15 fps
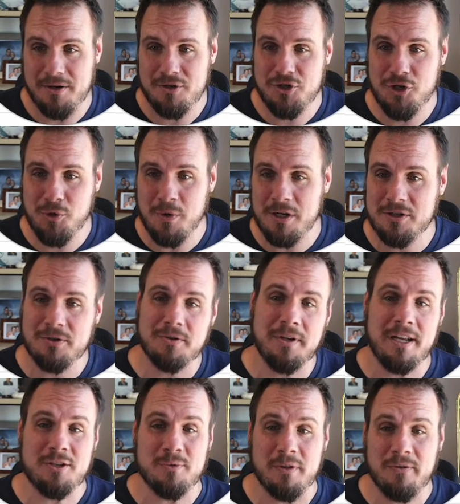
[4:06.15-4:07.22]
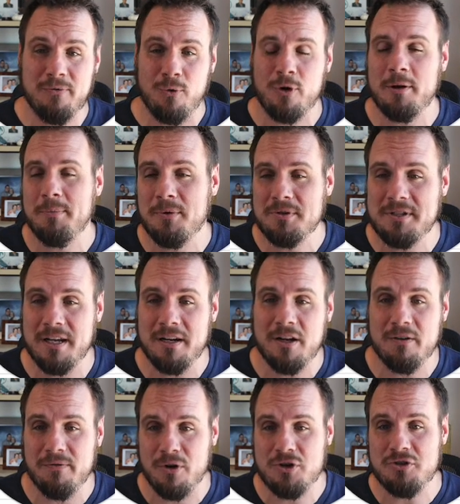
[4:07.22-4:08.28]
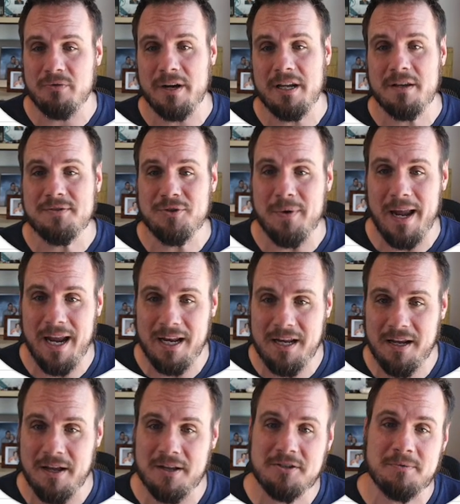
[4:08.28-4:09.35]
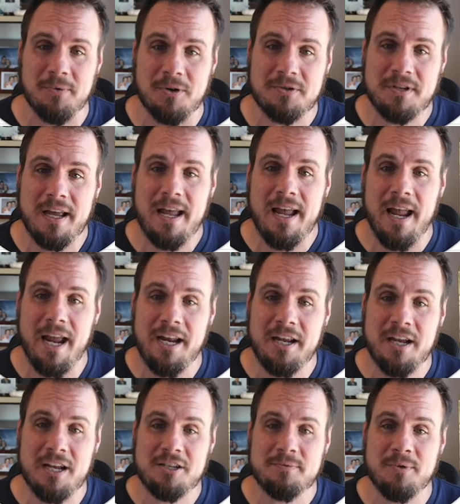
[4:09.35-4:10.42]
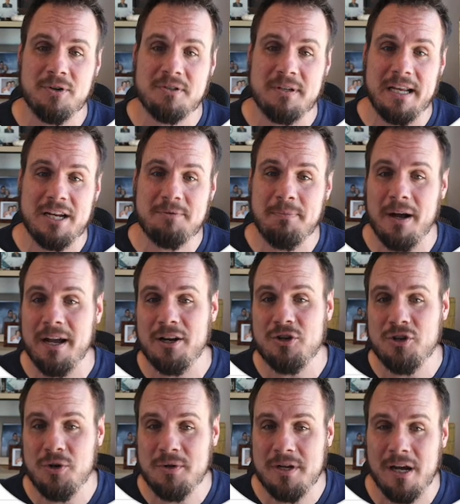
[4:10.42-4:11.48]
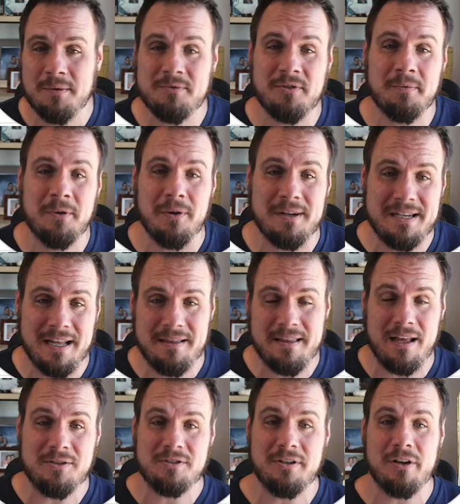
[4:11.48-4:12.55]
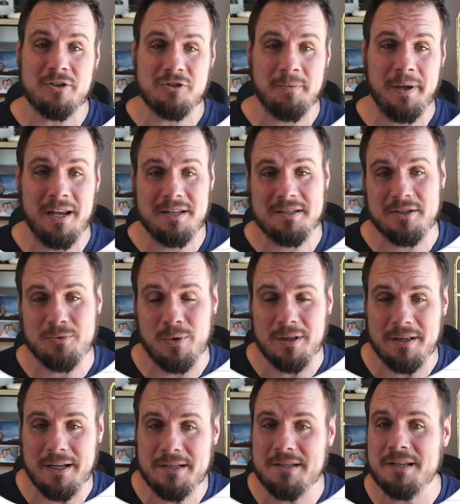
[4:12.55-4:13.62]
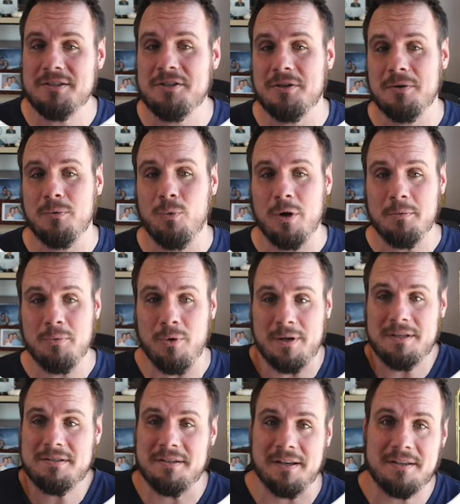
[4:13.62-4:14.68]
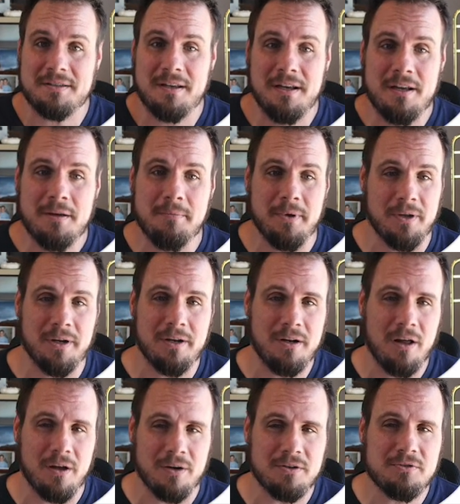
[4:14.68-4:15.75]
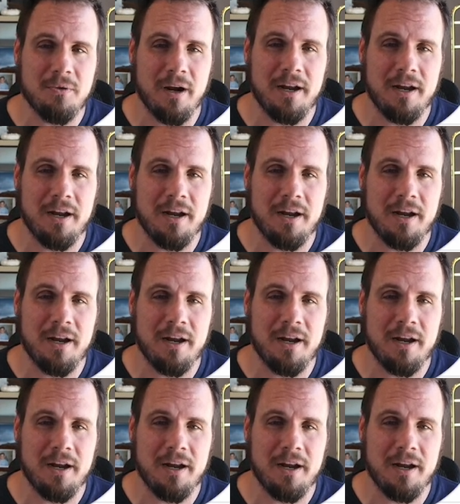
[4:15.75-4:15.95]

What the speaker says: 200 leads with a 40% conversion rate gives you 80 customers. 80 customers, each buying 2 times from you at $10,000 a piece, is what leads us to $1.6 million, right?